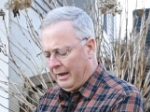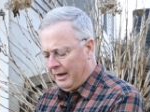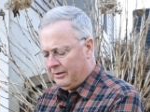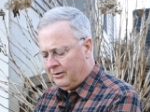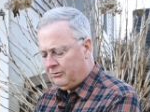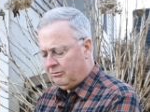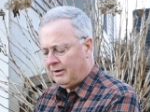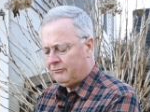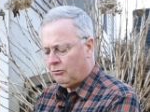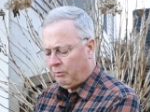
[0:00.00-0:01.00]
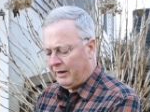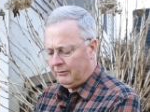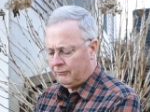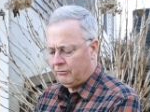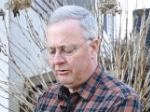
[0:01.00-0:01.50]
and then you have to wait
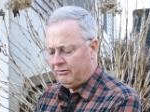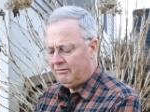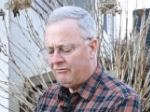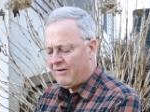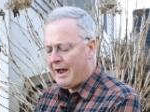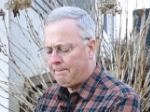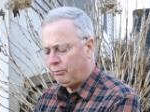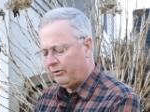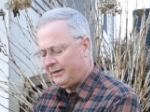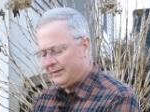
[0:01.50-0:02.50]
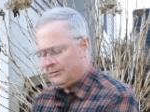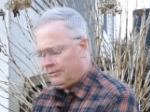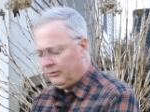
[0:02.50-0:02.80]
for it to evaporate.